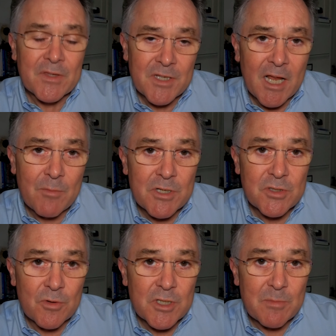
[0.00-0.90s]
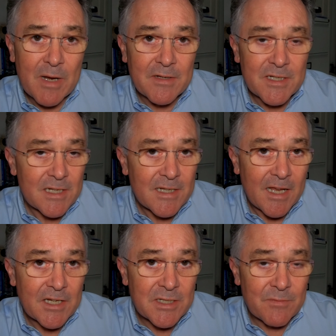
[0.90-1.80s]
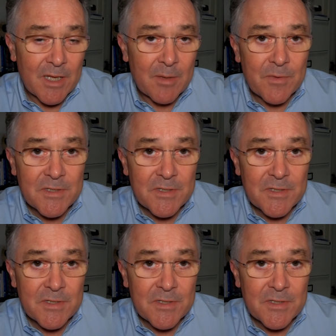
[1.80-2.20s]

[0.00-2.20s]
Today I want to talk to you about dislocation of the hip.